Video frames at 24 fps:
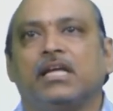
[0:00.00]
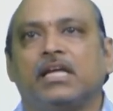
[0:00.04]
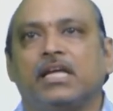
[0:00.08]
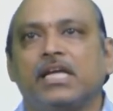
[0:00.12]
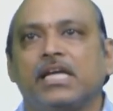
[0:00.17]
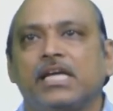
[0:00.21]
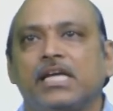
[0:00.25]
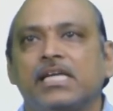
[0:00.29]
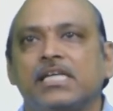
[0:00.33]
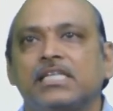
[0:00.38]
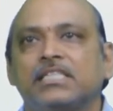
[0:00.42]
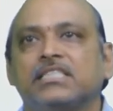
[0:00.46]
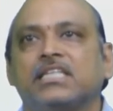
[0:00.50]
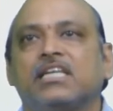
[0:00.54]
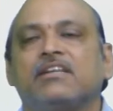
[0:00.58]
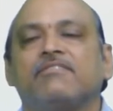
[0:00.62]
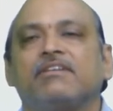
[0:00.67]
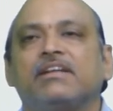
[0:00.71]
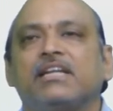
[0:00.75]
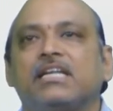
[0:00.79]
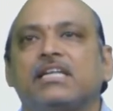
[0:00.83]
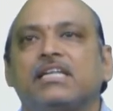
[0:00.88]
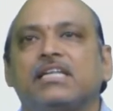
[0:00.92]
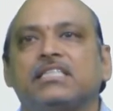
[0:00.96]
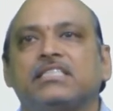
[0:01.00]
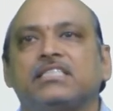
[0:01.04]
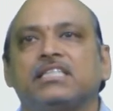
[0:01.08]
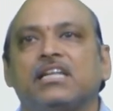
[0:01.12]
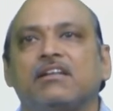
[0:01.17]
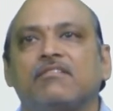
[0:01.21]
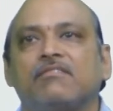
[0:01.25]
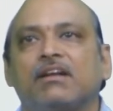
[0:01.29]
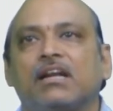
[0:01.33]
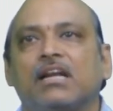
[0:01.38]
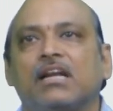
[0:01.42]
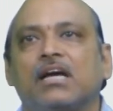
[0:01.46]
E is given energy
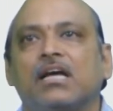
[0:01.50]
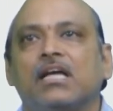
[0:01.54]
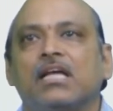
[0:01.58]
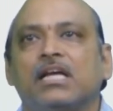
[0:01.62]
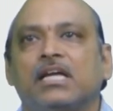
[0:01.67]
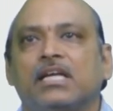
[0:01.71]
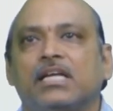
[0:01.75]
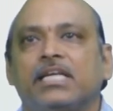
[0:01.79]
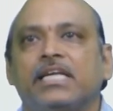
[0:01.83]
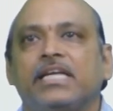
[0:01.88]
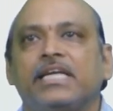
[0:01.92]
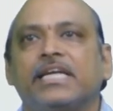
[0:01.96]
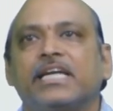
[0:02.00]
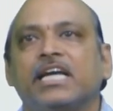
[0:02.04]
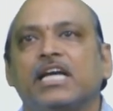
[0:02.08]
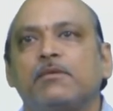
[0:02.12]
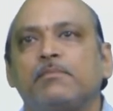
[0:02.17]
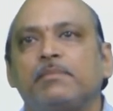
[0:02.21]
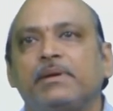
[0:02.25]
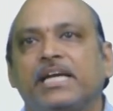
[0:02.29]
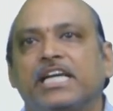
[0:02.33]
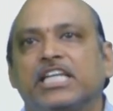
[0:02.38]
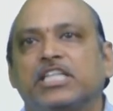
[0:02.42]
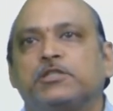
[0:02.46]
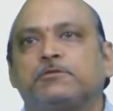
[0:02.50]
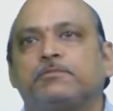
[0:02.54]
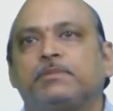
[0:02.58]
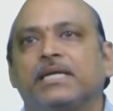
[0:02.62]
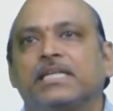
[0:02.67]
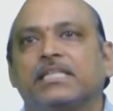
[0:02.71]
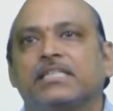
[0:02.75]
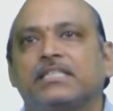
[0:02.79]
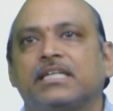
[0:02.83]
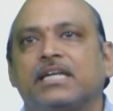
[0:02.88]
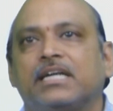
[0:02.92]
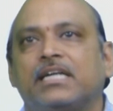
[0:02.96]
level, na E can be
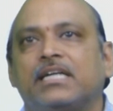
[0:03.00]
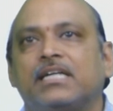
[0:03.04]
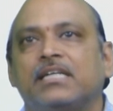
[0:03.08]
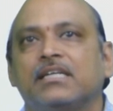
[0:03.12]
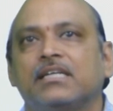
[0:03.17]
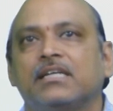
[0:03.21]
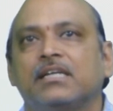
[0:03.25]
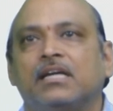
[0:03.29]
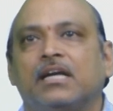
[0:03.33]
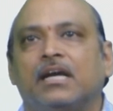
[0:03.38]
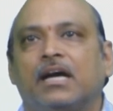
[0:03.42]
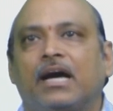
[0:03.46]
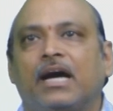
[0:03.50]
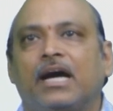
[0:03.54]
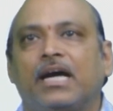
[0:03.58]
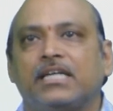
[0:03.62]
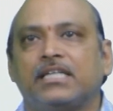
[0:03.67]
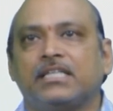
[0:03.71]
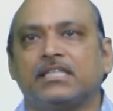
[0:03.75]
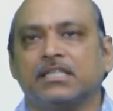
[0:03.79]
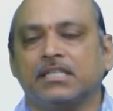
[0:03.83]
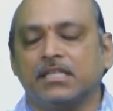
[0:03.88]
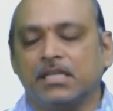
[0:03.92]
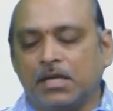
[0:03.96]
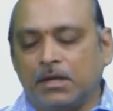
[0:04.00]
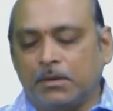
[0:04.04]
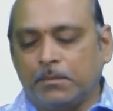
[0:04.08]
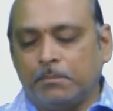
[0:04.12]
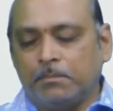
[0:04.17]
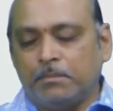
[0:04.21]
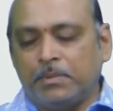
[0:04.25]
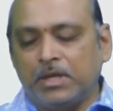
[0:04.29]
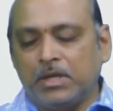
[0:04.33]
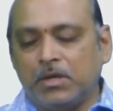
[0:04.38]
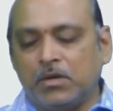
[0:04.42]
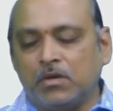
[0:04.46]
expected at
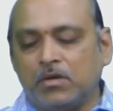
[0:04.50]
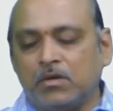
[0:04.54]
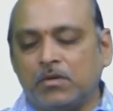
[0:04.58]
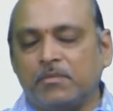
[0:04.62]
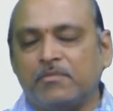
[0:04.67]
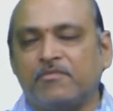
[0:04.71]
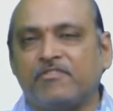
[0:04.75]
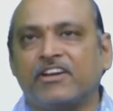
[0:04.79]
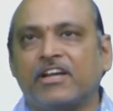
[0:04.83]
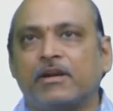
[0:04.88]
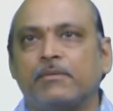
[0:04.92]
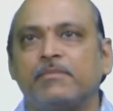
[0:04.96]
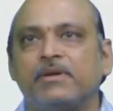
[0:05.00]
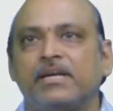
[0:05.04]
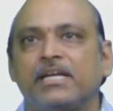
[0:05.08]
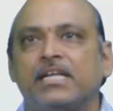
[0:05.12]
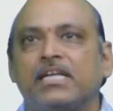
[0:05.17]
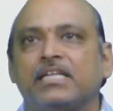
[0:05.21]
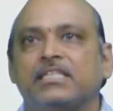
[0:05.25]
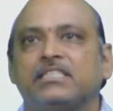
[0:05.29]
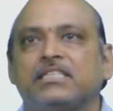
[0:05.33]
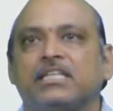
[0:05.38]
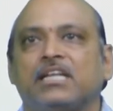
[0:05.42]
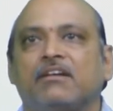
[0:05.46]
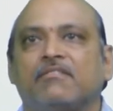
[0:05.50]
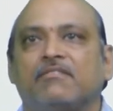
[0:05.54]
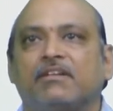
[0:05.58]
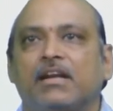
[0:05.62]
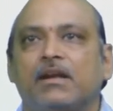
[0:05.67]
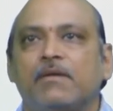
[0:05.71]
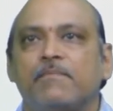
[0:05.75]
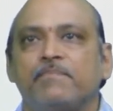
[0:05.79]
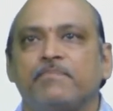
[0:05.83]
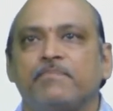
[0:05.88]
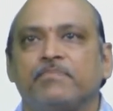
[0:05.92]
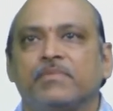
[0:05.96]
below Fermi energy
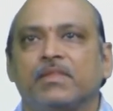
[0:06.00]
level.